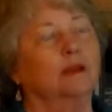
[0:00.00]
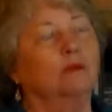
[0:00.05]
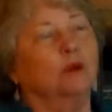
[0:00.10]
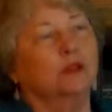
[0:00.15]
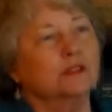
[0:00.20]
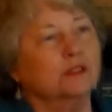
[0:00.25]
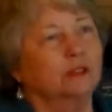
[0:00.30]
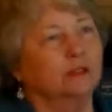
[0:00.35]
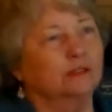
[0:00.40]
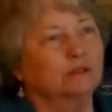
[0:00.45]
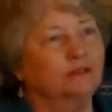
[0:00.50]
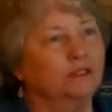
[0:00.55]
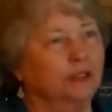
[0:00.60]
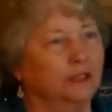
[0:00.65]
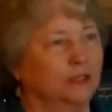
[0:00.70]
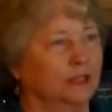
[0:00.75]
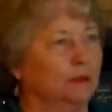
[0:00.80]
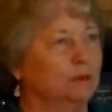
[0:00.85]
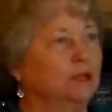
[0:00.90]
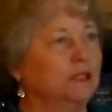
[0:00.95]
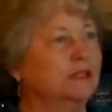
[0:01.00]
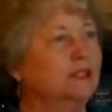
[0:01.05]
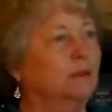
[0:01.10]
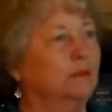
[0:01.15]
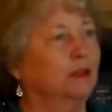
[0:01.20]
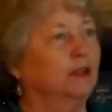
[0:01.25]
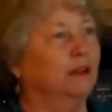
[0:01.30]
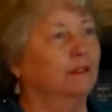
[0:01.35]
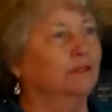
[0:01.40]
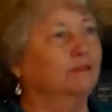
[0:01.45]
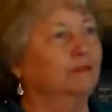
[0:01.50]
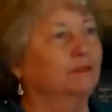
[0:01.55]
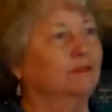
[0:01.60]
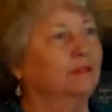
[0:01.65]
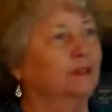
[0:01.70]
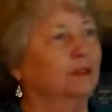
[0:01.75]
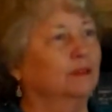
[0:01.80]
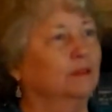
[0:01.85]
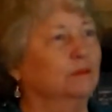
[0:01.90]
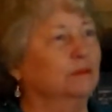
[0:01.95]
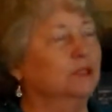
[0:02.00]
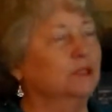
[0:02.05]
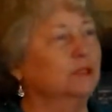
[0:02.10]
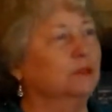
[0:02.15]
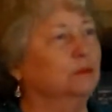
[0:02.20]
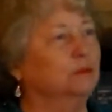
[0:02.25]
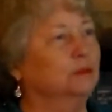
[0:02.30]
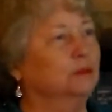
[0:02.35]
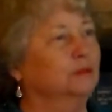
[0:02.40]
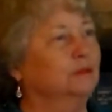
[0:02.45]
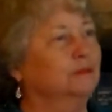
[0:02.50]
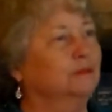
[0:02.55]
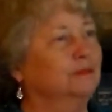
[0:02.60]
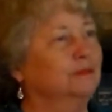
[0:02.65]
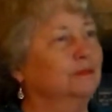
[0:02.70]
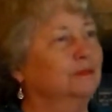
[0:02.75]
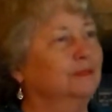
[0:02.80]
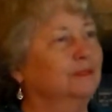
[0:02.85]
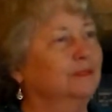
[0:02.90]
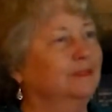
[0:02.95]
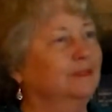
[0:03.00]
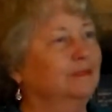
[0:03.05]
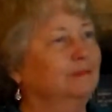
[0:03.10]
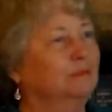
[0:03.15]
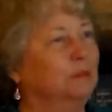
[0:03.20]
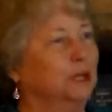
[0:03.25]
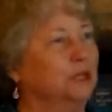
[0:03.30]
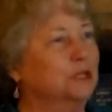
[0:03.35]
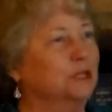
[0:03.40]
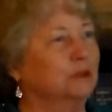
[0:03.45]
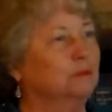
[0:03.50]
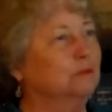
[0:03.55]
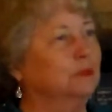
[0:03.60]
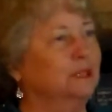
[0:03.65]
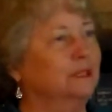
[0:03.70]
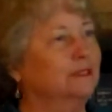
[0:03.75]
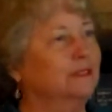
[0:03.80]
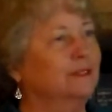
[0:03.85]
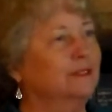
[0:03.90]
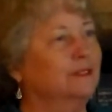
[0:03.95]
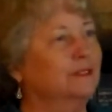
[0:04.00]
And what's underfunded? I mean, some have a reasonable budget, but